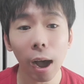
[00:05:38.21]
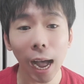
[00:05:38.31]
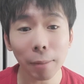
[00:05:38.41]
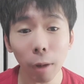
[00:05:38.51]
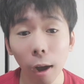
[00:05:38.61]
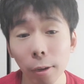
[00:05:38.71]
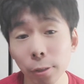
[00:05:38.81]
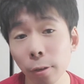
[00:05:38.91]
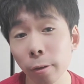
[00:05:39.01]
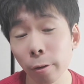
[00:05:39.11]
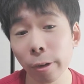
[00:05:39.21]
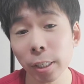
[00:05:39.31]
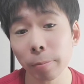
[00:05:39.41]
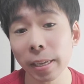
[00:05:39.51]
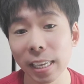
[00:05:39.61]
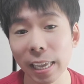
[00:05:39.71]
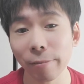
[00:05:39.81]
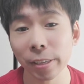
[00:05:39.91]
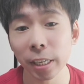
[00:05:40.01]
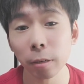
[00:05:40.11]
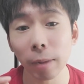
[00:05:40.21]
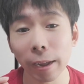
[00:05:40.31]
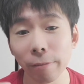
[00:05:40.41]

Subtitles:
I'm also going to be giving you my